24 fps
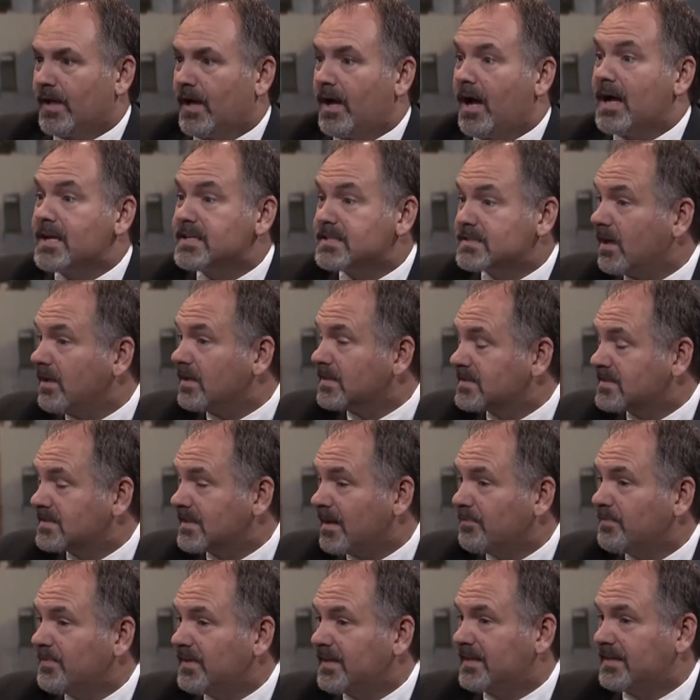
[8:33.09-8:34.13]
I saw
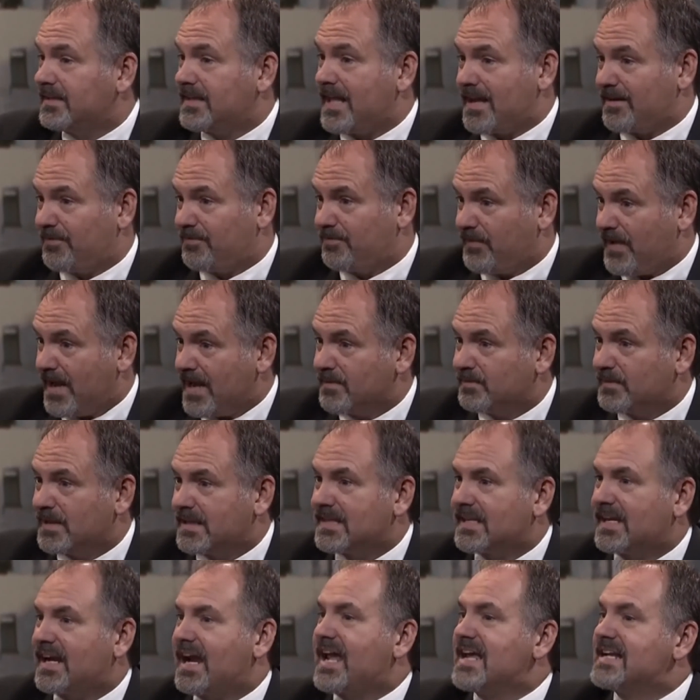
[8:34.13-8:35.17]
something in that family
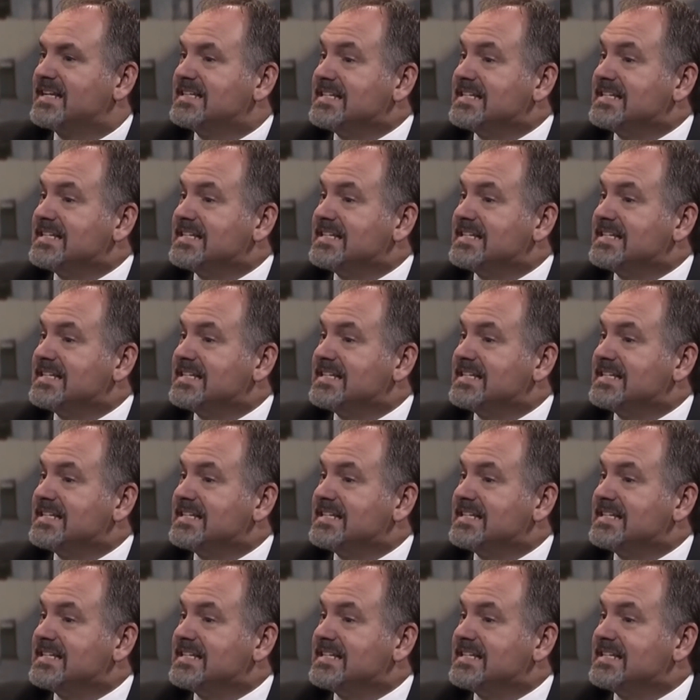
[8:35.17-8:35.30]
that I had